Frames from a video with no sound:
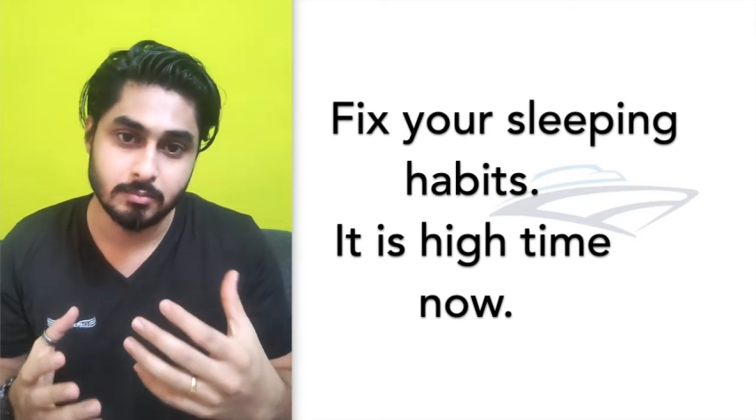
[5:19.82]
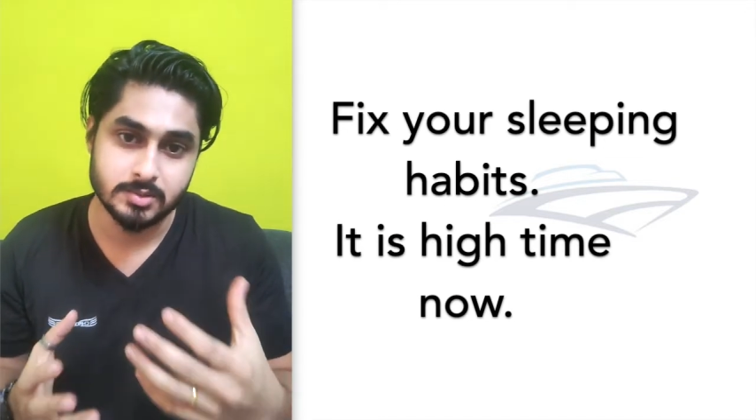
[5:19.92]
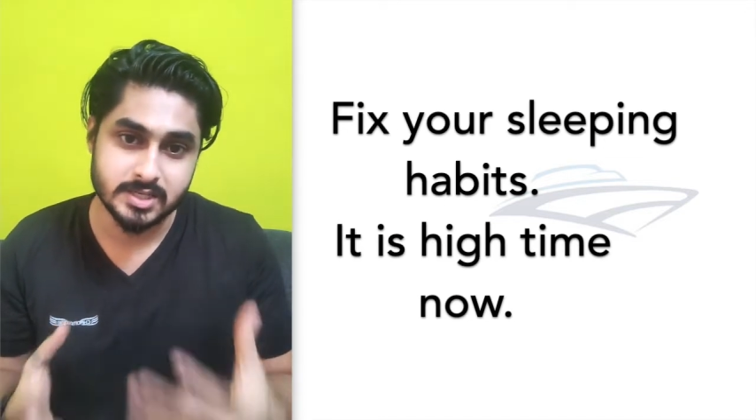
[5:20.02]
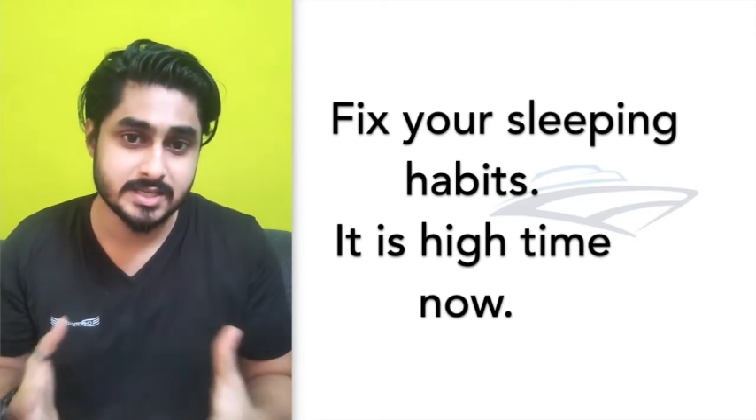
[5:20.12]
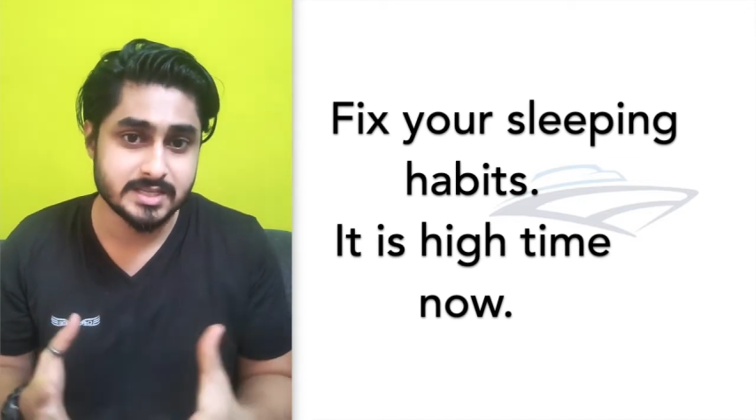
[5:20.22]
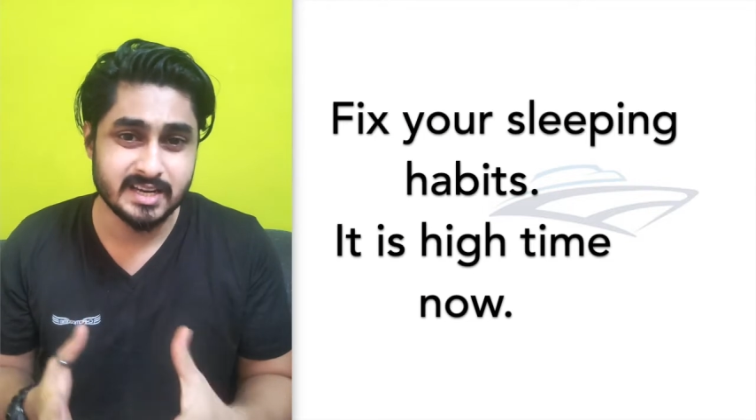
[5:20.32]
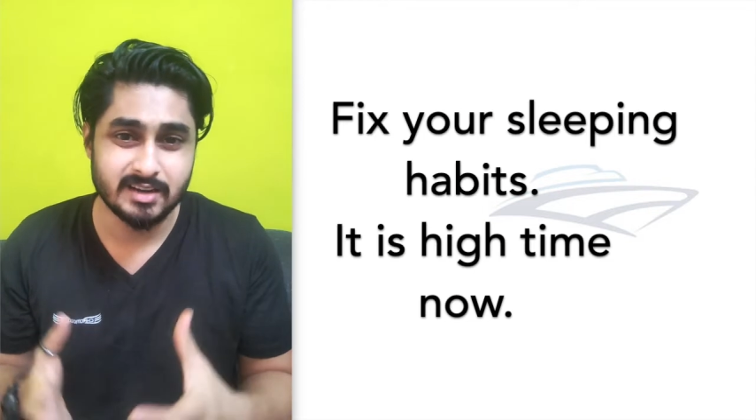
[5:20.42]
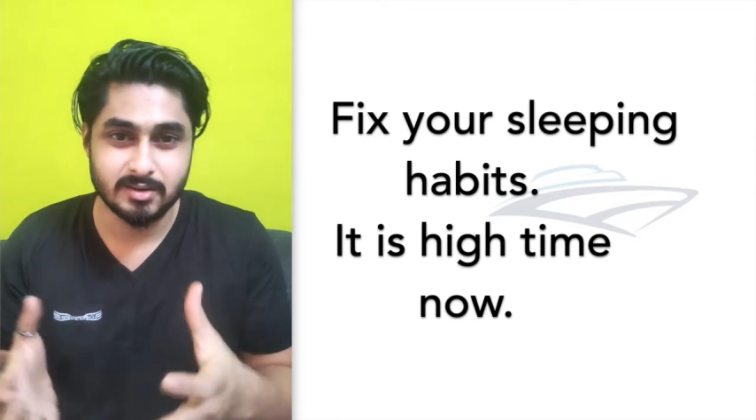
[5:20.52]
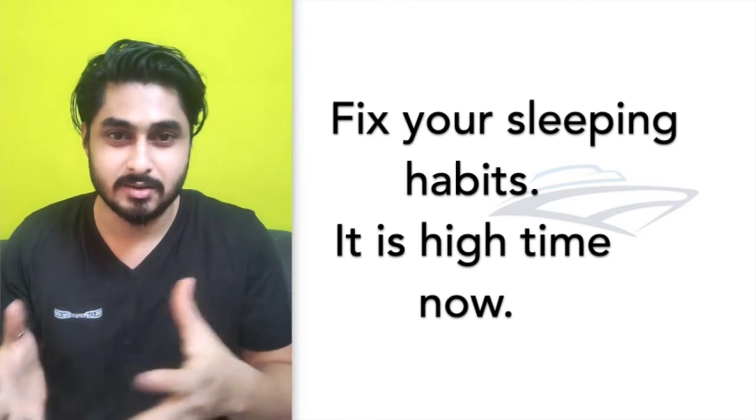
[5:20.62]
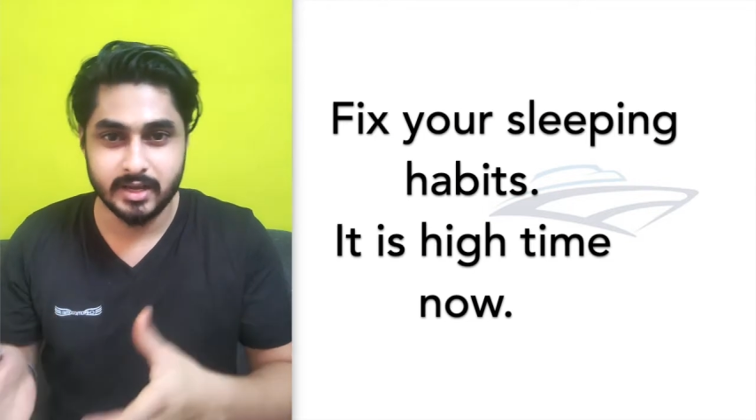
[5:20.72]
suggested
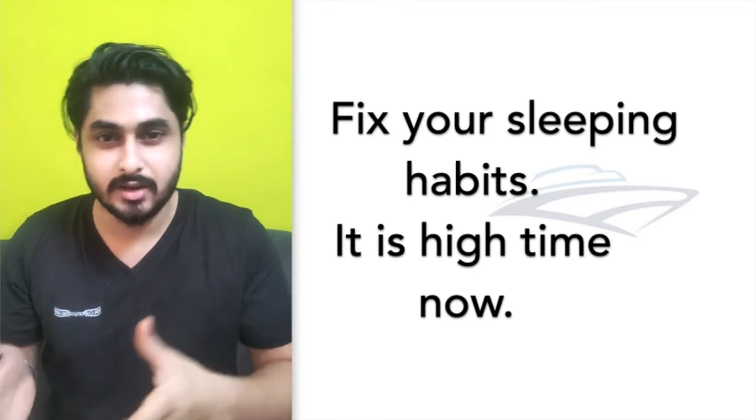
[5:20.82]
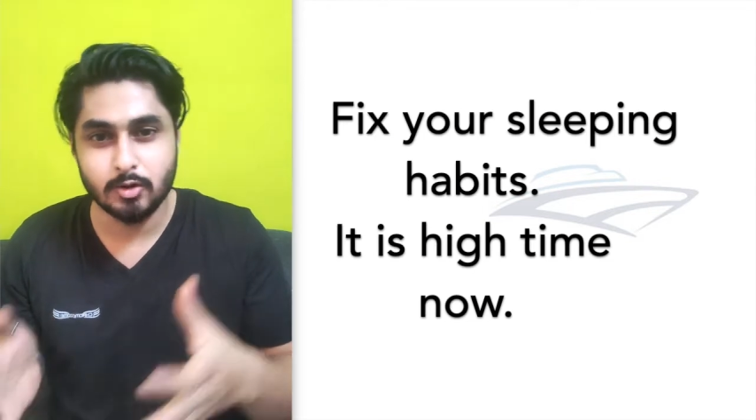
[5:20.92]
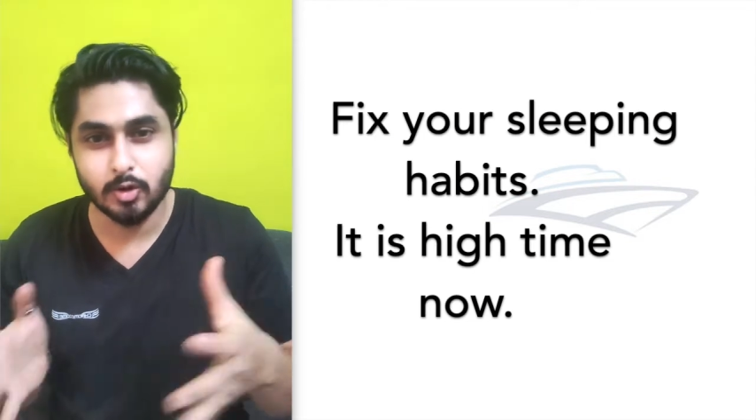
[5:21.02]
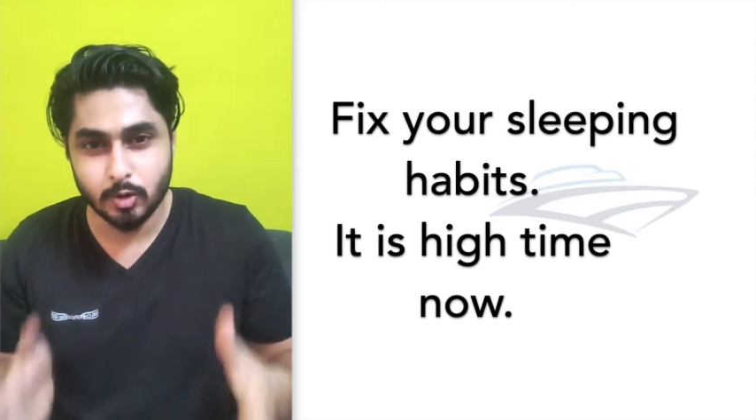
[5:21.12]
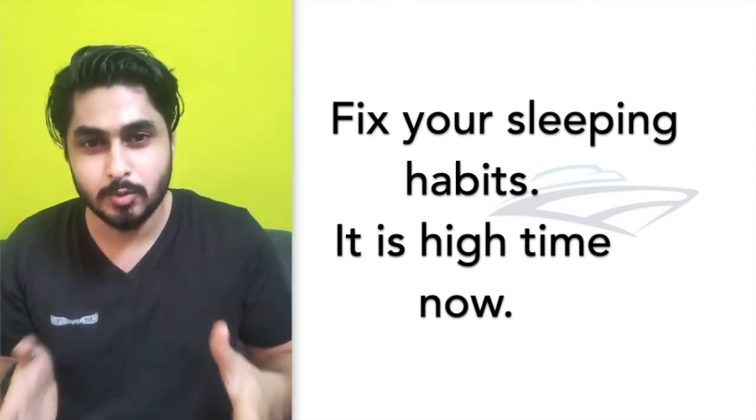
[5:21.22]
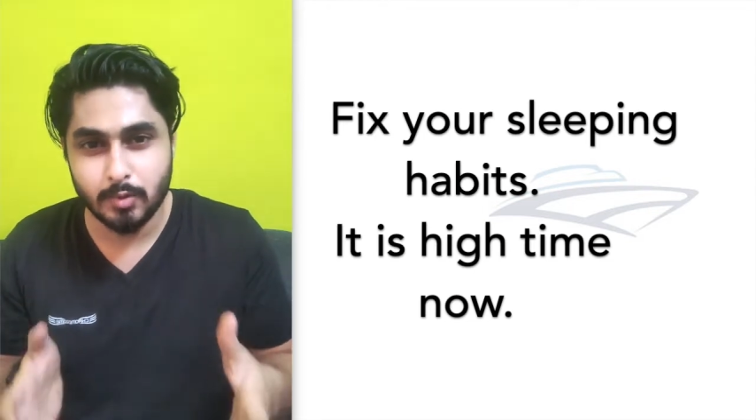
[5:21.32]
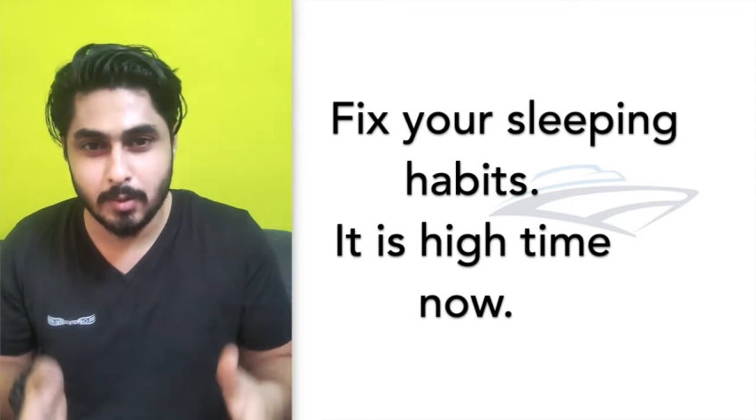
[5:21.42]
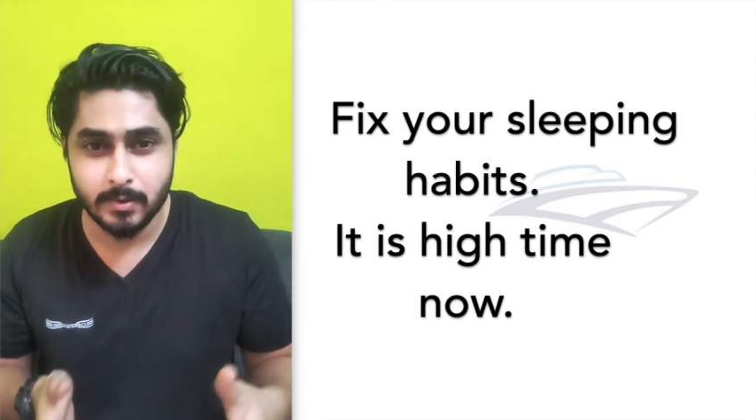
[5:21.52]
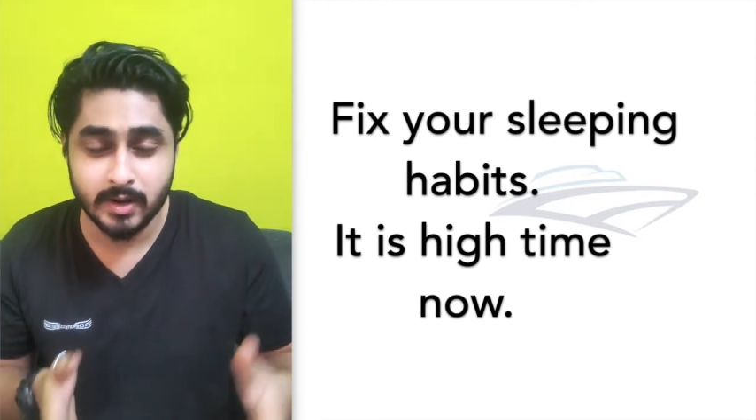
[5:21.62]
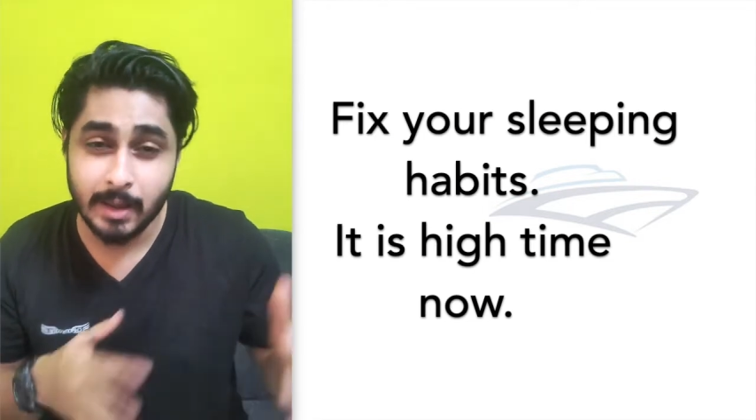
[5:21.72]
that take a good
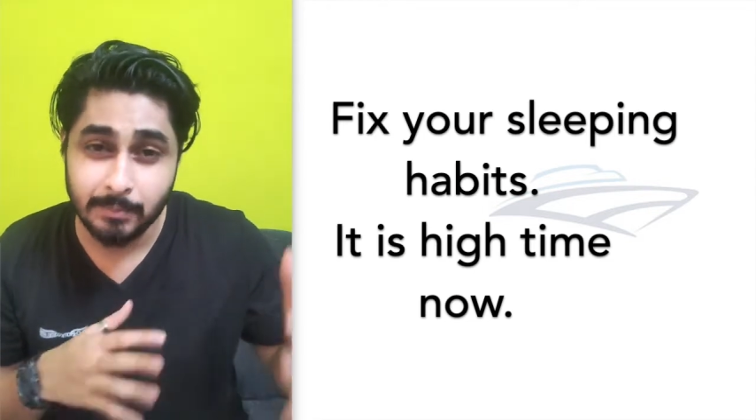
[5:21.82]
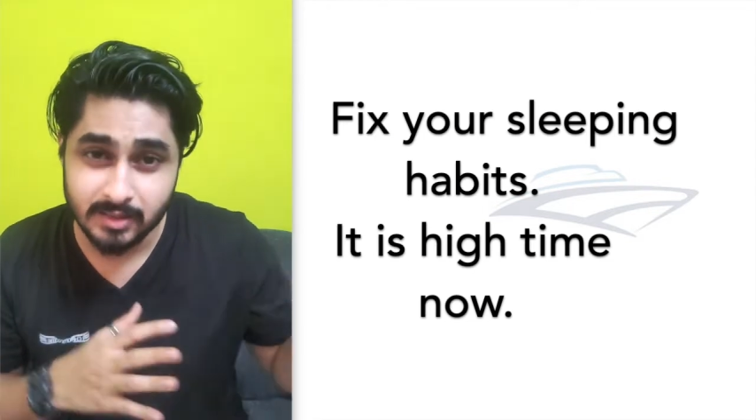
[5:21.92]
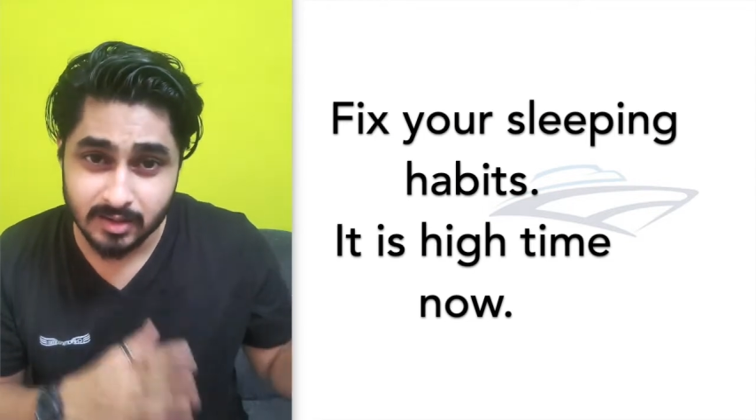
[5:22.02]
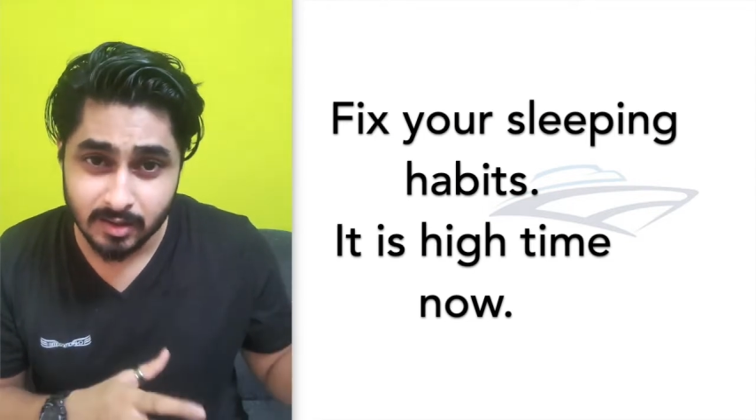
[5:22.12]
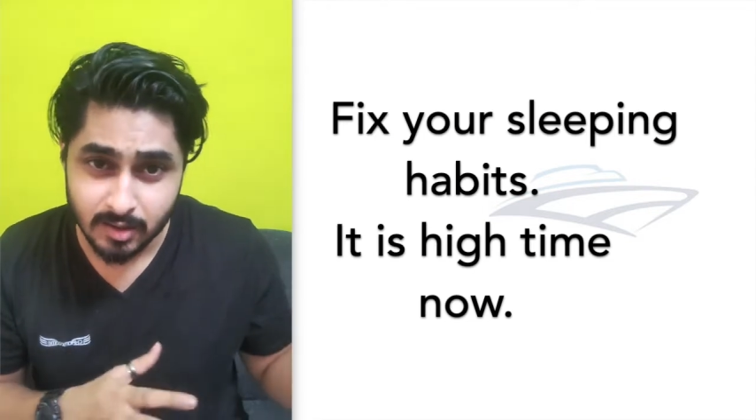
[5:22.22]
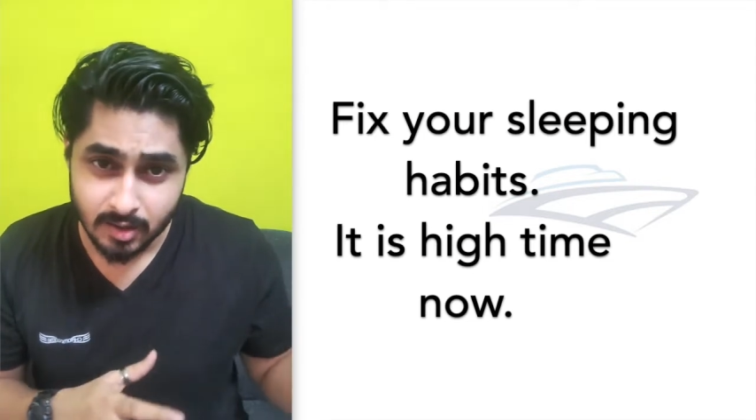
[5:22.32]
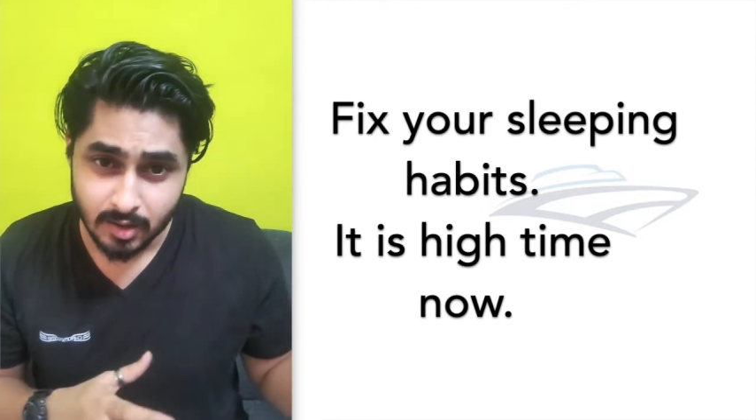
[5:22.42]
proper nap in the